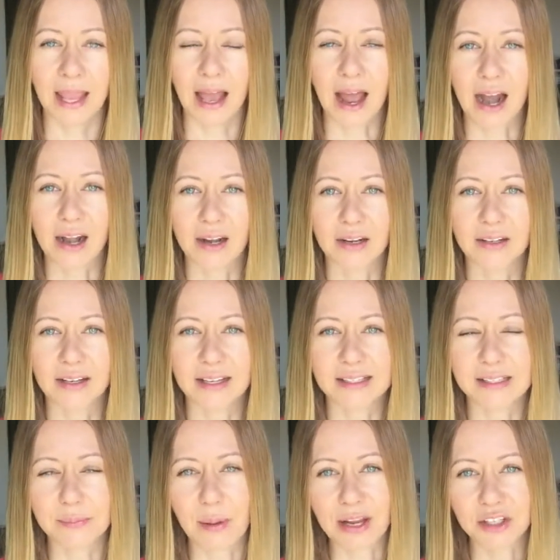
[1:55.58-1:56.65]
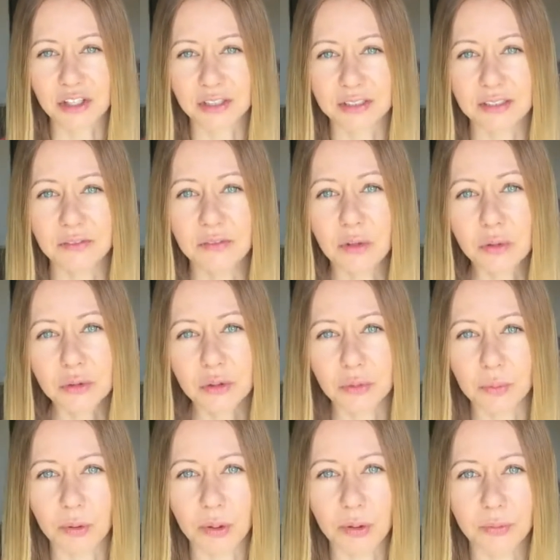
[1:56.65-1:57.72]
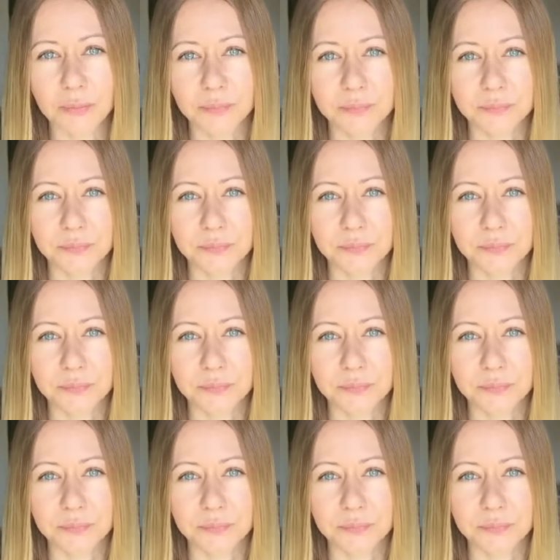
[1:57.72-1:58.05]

are especially vulnerable